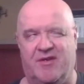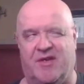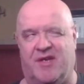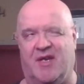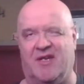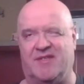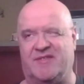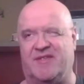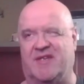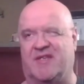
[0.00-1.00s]
you cannot
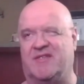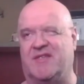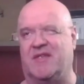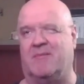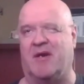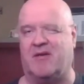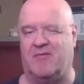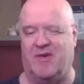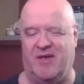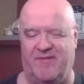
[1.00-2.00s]
stick this in the
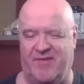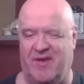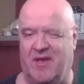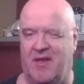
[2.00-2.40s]
microwave.